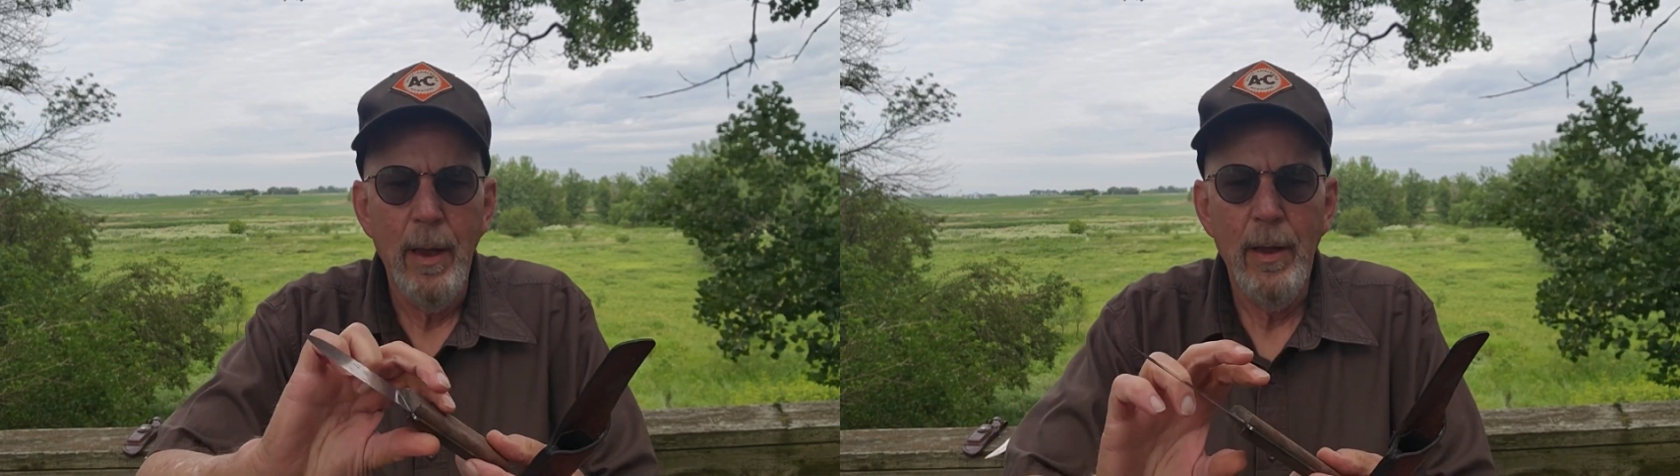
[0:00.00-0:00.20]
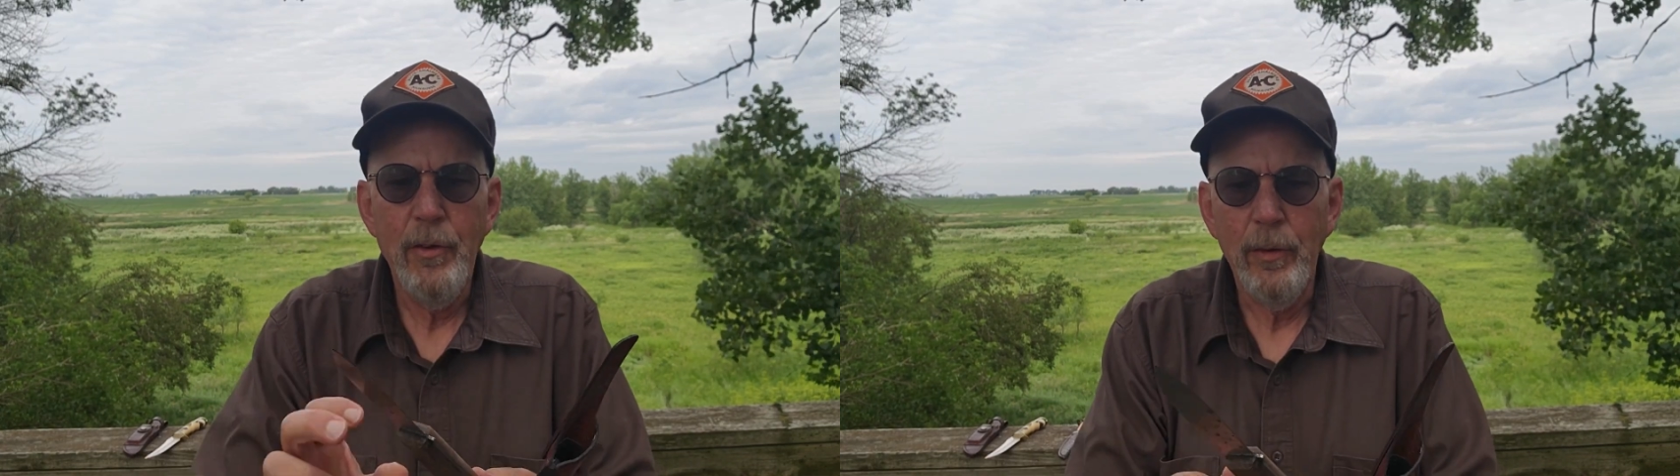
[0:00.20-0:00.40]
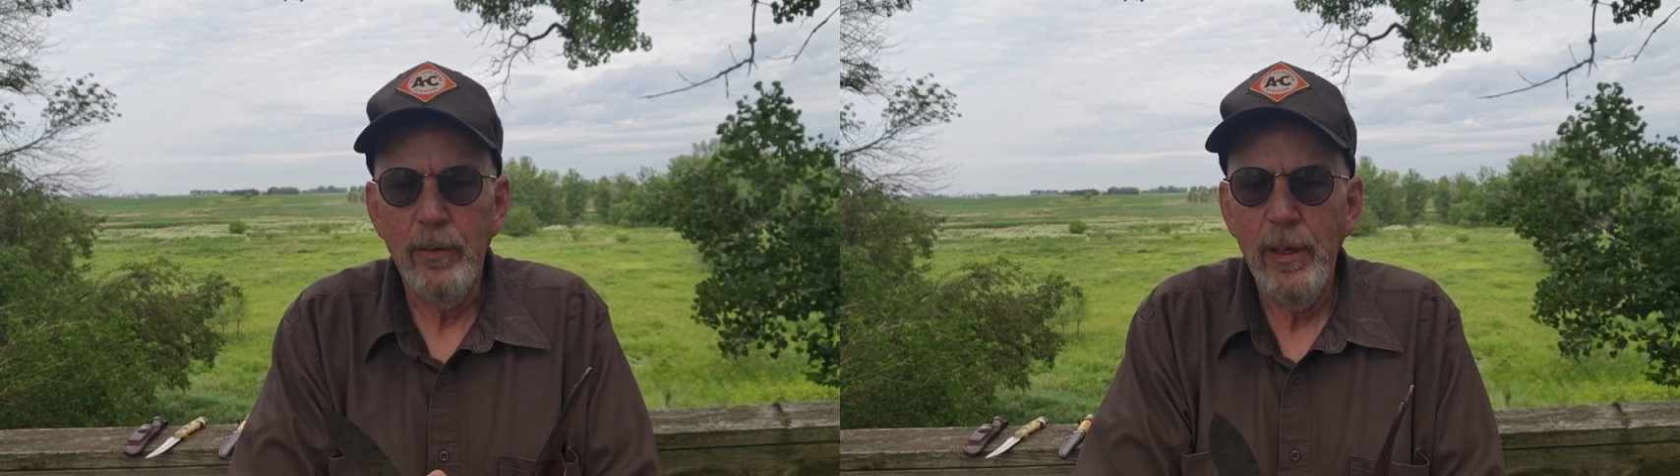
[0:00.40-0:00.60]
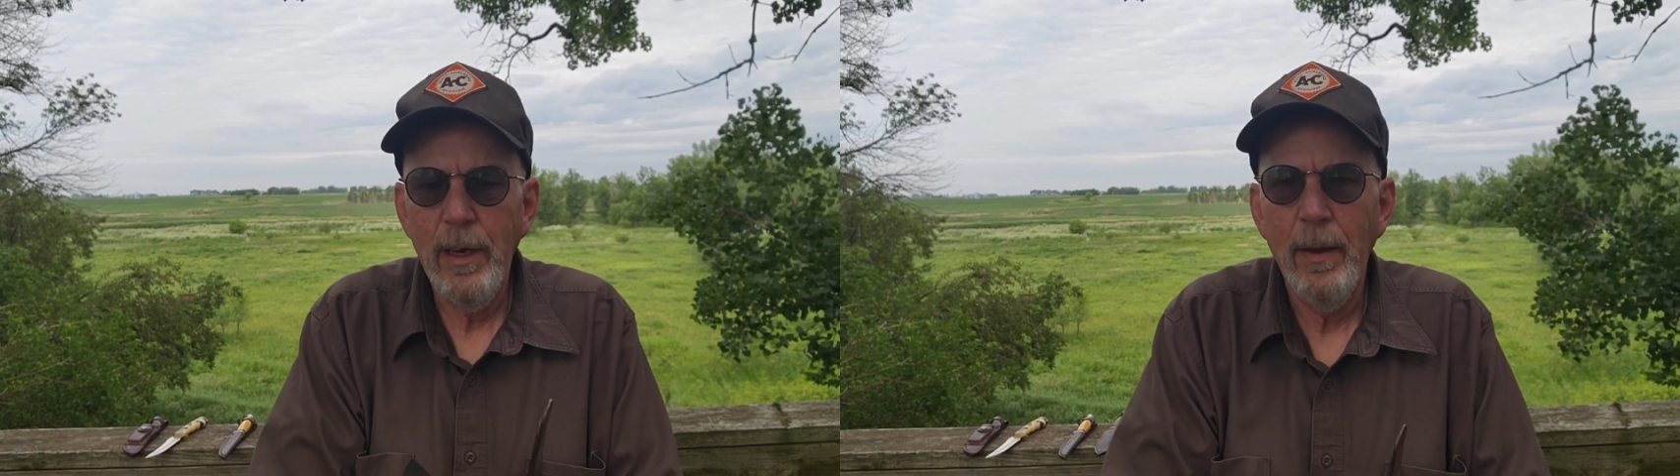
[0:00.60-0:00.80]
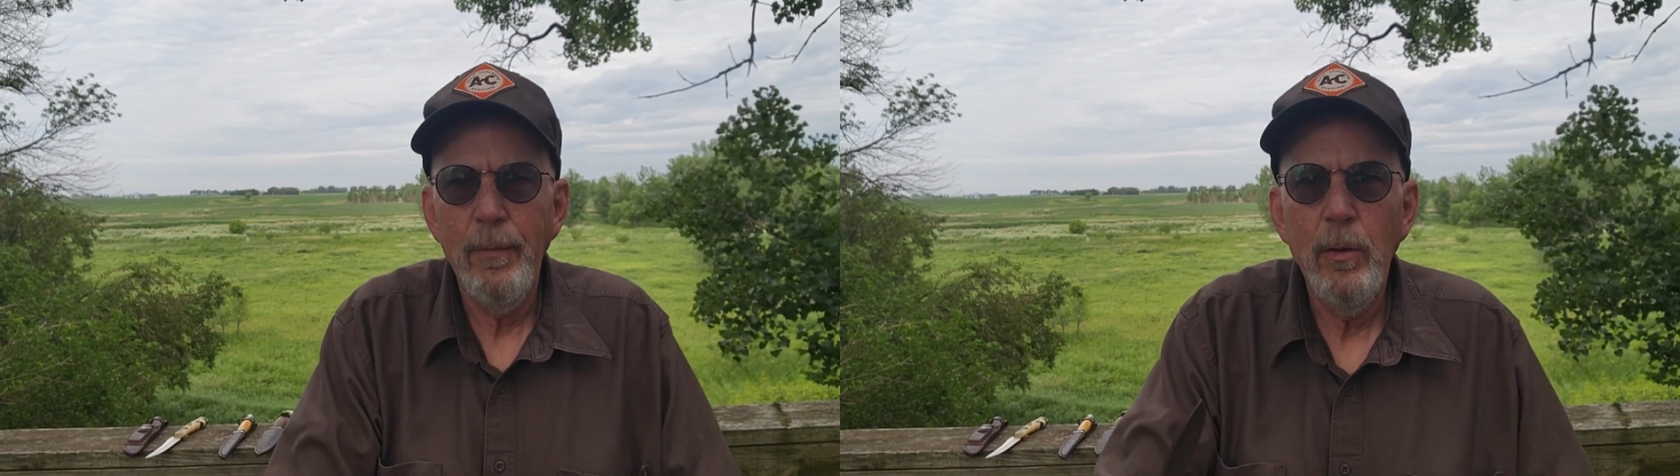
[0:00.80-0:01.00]
As you can
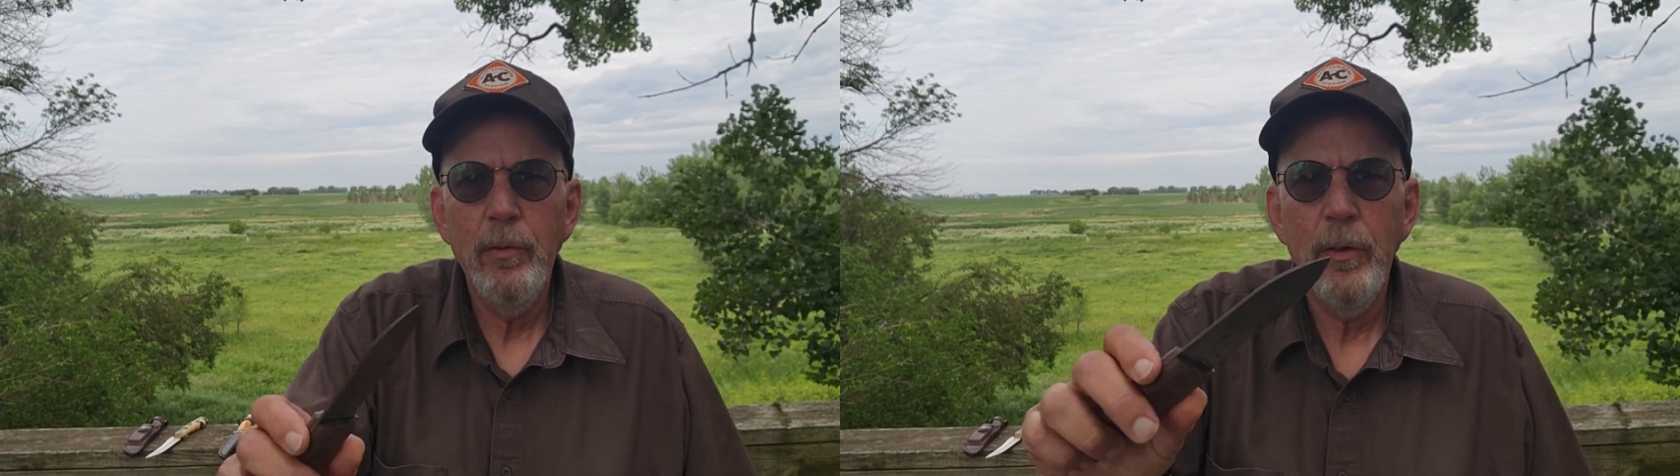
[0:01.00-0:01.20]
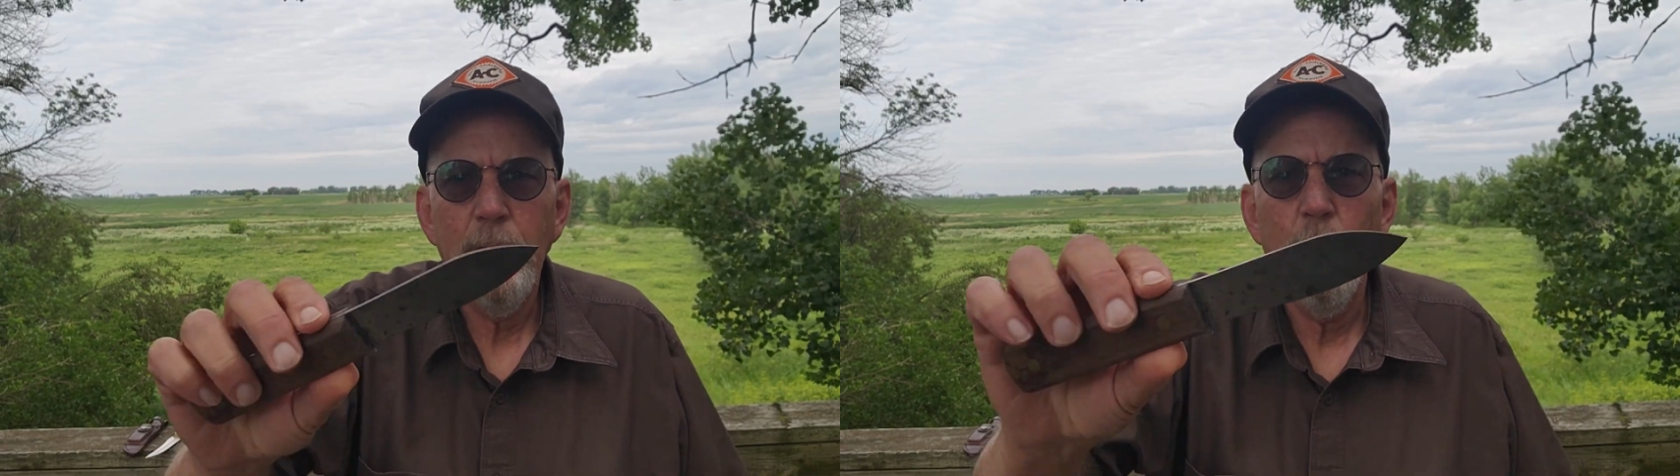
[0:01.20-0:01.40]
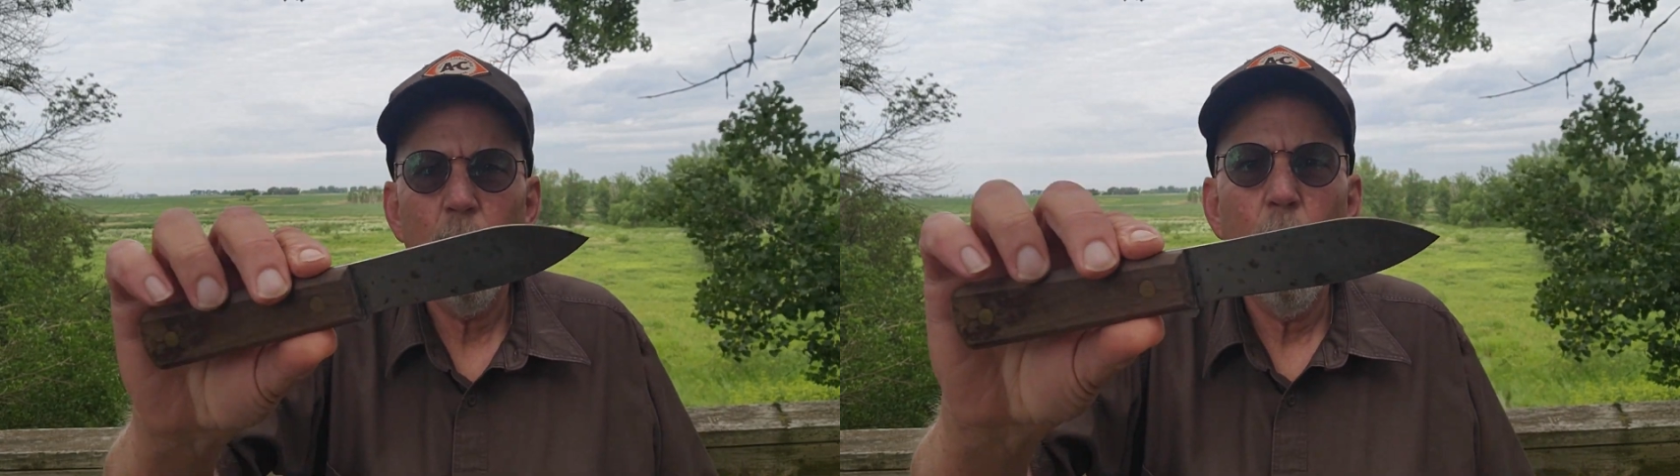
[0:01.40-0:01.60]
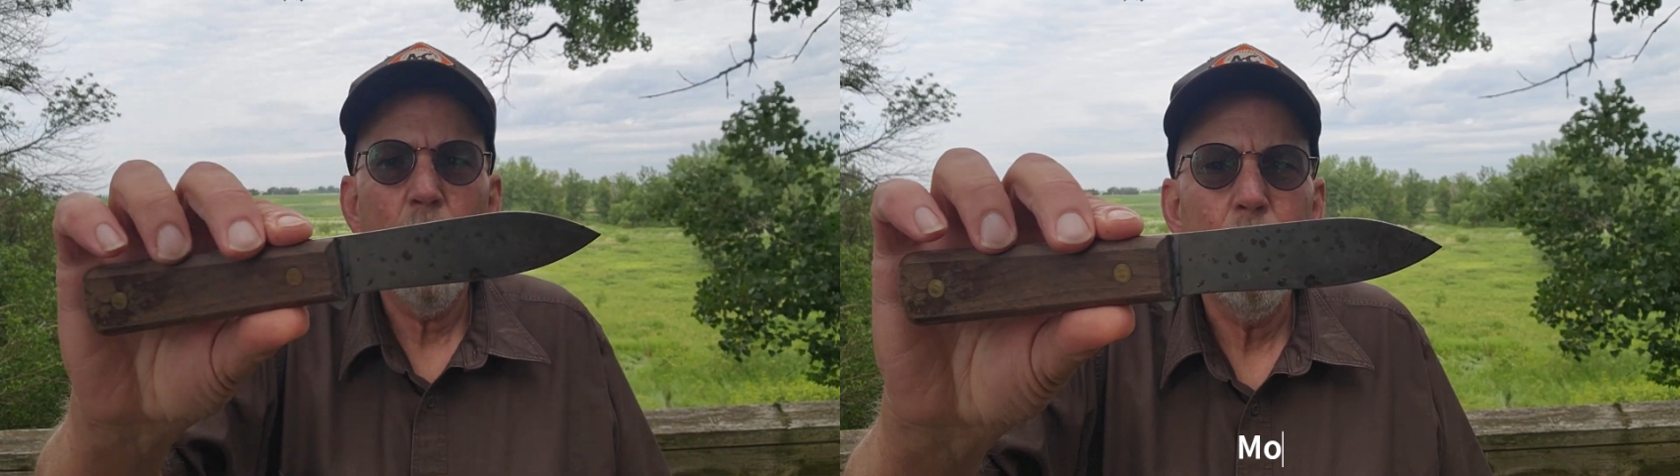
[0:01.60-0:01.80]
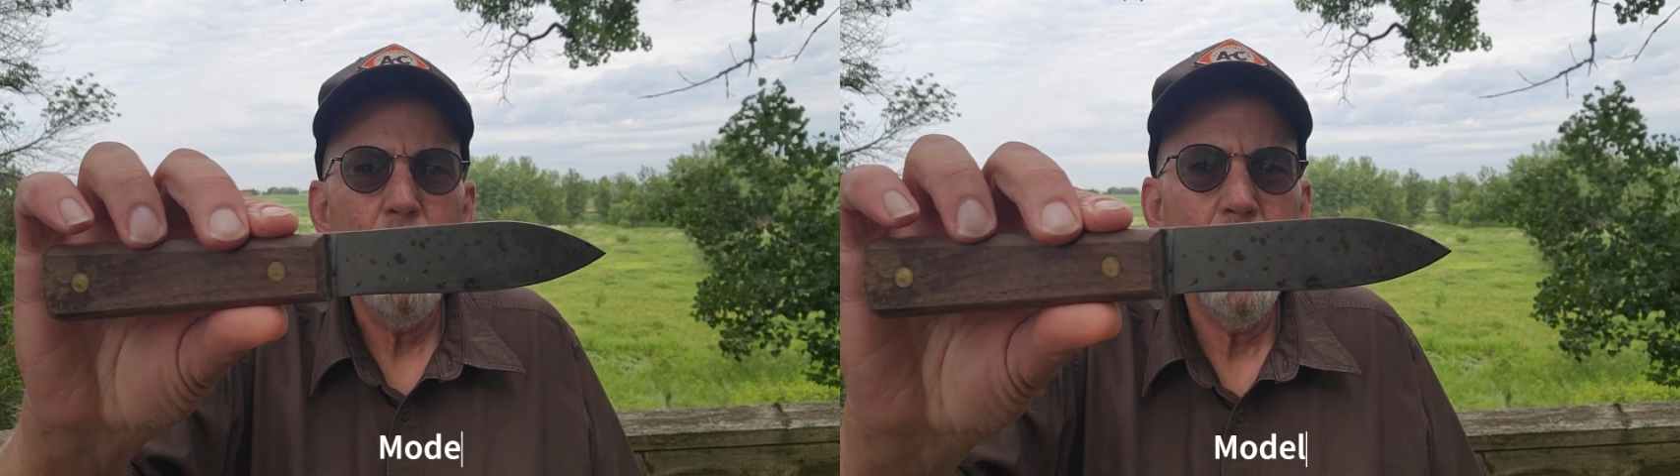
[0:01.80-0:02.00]
see, I've used this one
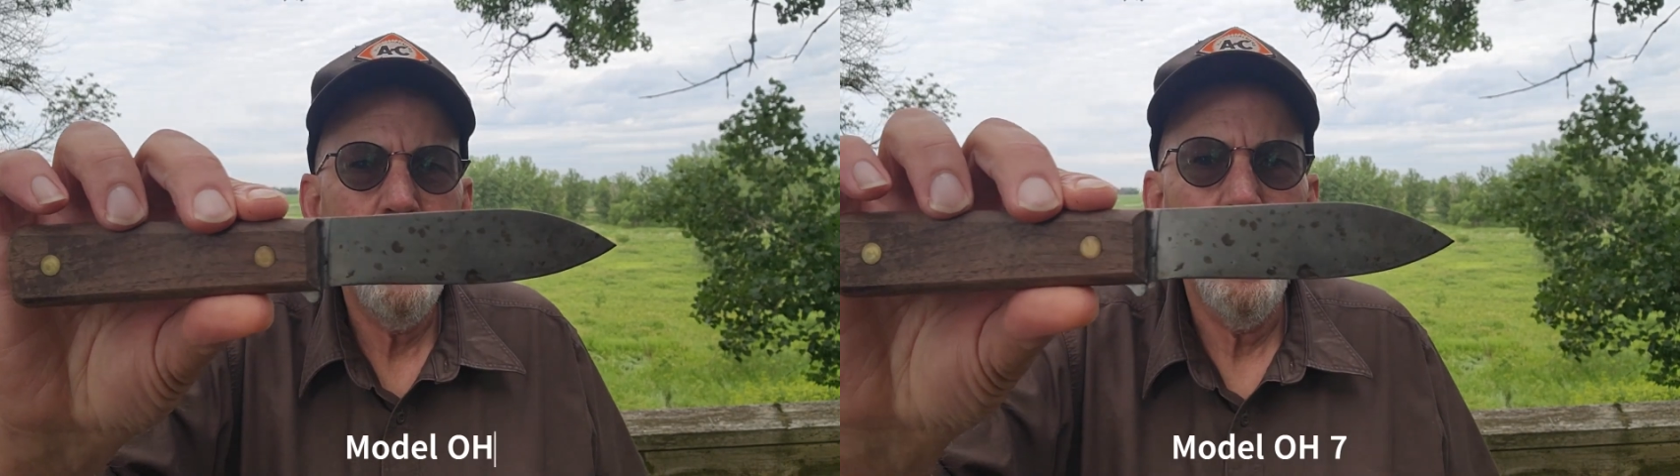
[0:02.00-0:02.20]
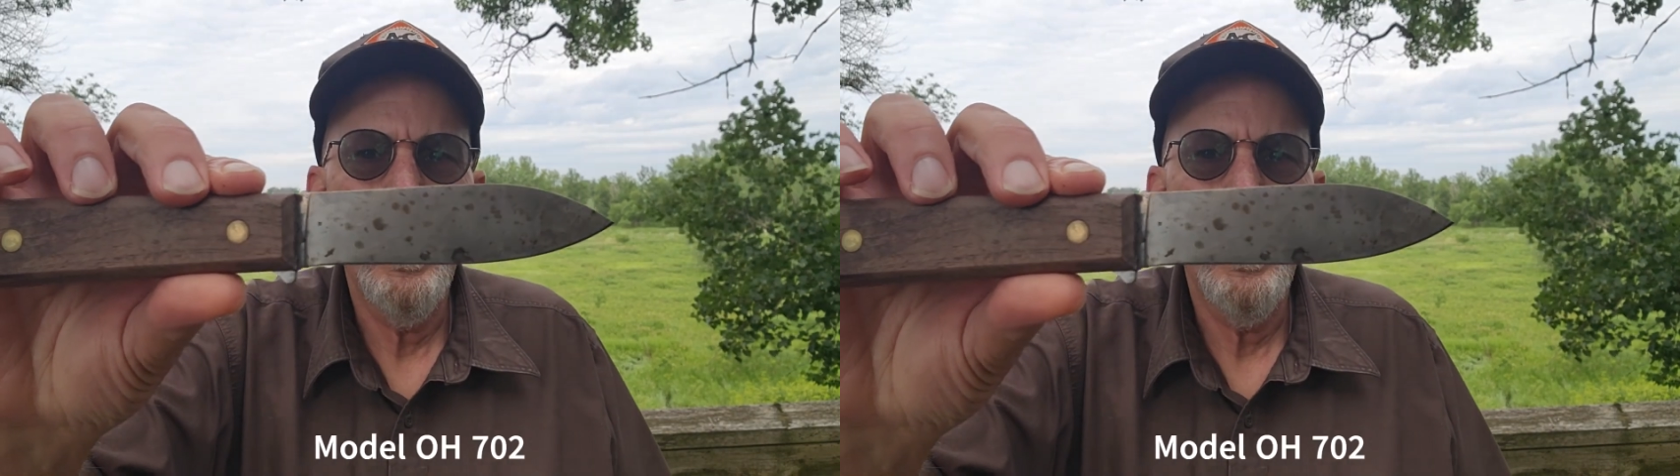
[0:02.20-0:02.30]
quite a bit.